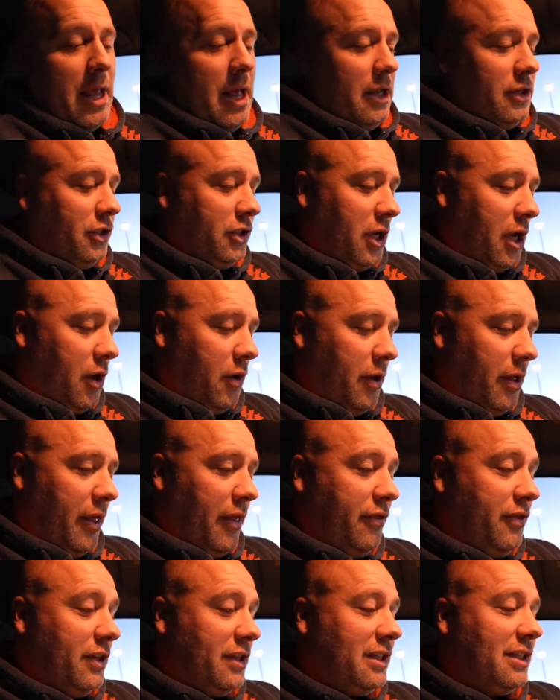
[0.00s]
So uh,
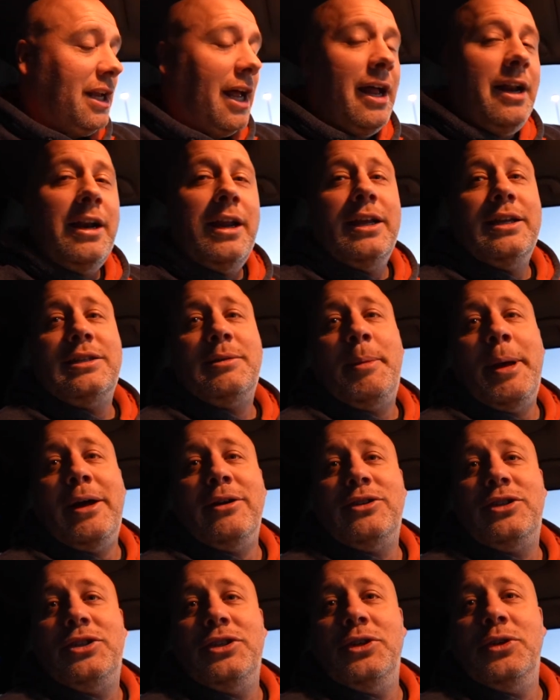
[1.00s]
the sun is
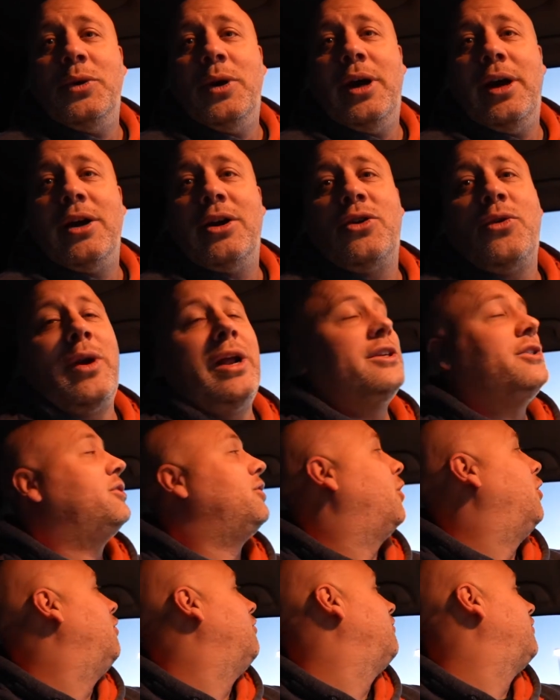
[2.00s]
about to uh, crest
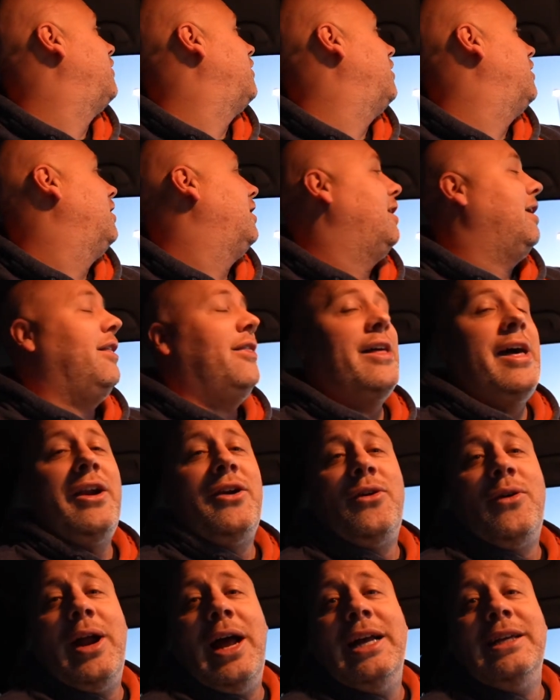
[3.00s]
over that
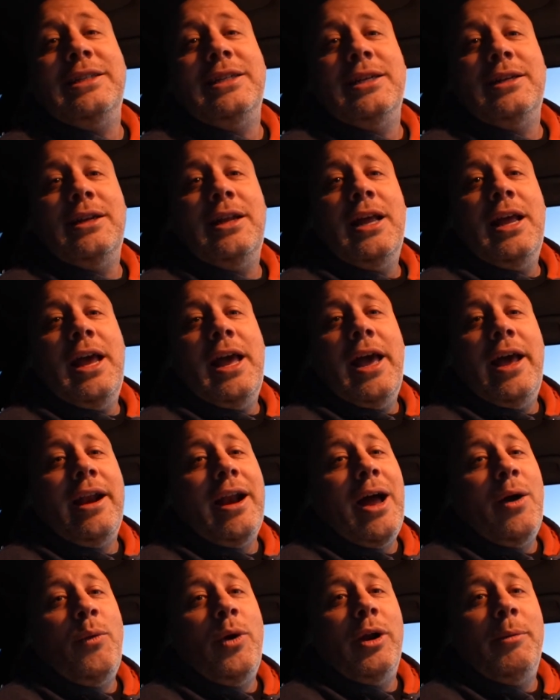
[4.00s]
horizon, and
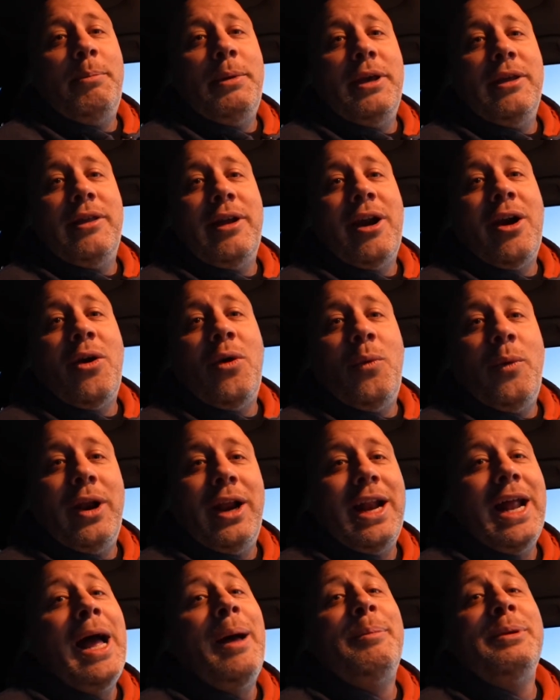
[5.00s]
I want to be there when
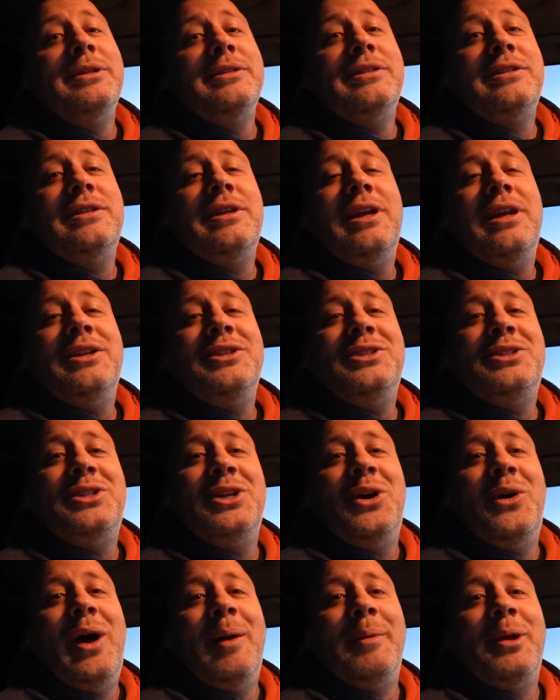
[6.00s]
it happens.
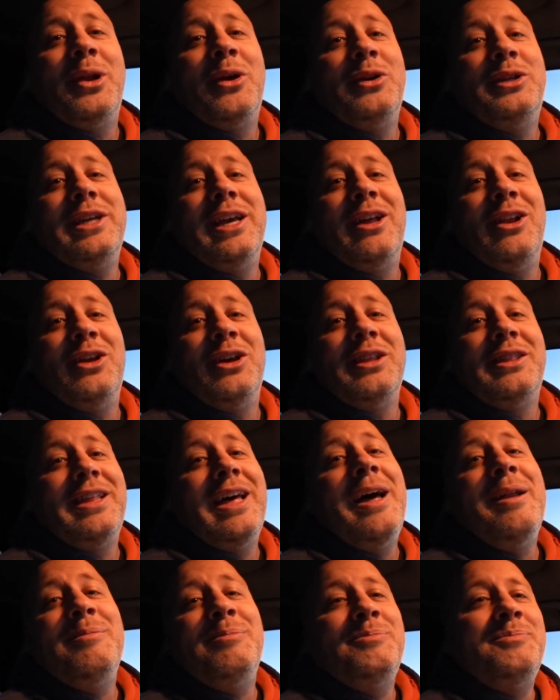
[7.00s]
So I'm going to go take a look at
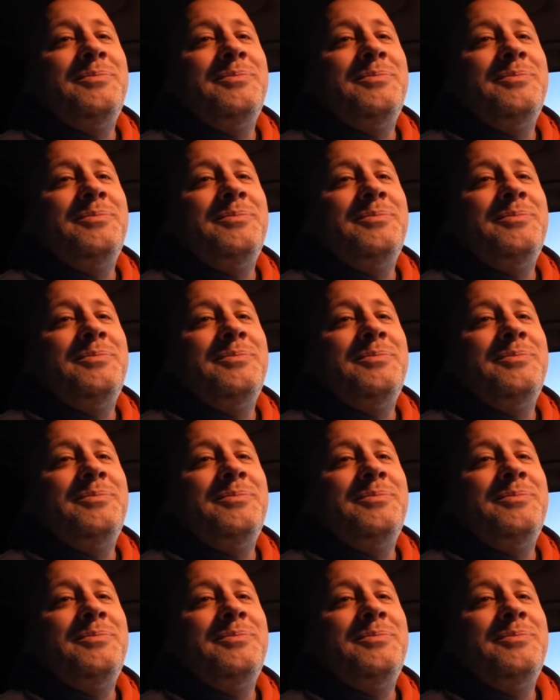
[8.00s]
that.